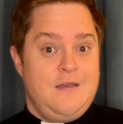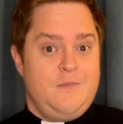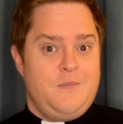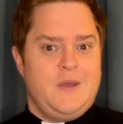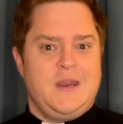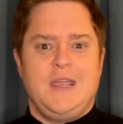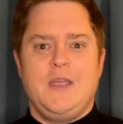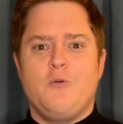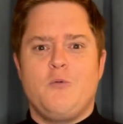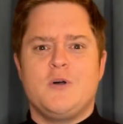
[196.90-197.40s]

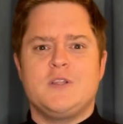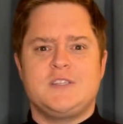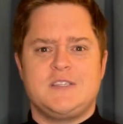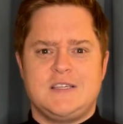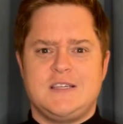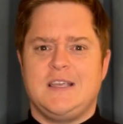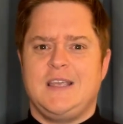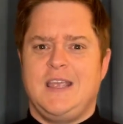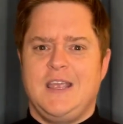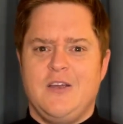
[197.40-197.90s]
But He wants
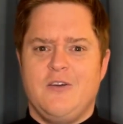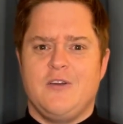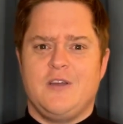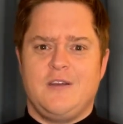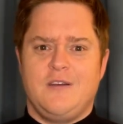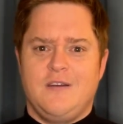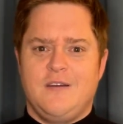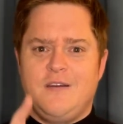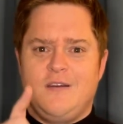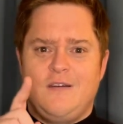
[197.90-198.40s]
to hear
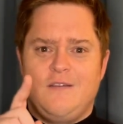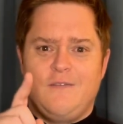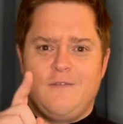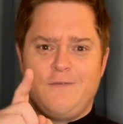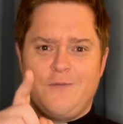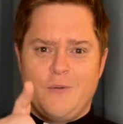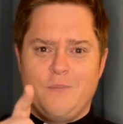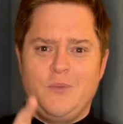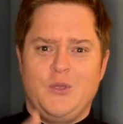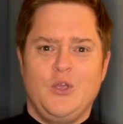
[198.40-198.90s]
it
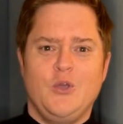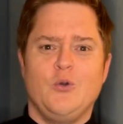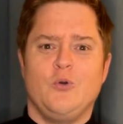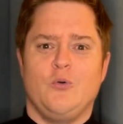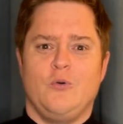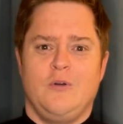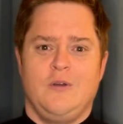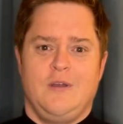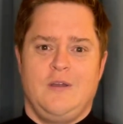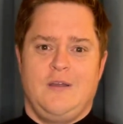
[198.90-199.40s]
from you.